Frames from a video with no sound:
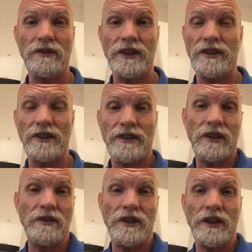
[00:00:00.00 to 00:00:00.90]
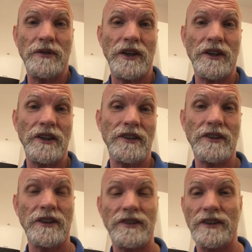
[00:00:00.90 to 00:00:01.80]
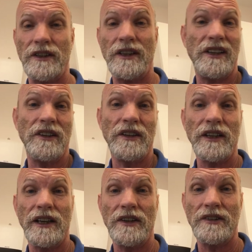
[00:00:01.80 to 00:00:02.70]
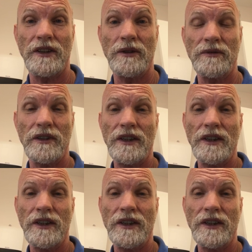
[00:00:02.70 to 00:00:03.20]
There's no nerve endings in the nail itself.